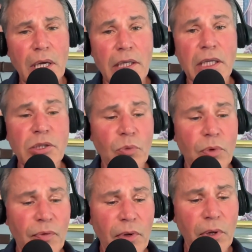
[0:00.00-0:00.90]
It doesn't
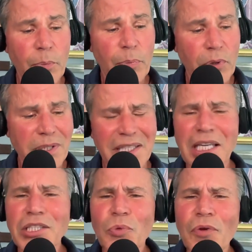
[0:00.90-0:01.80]
reveal the person.
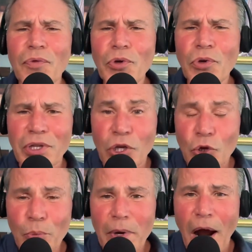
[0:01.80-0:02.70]
It doesn't reveal the
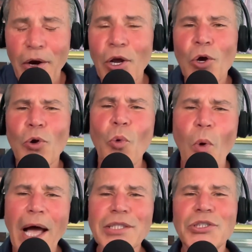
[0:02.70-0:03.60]
human heart who
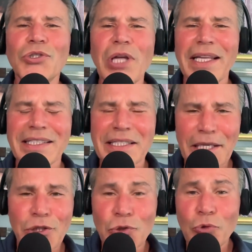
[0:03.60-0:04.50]
wants and
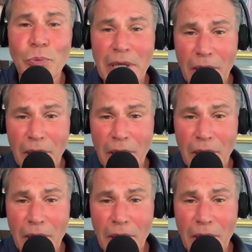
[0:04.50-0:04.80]
seeks to be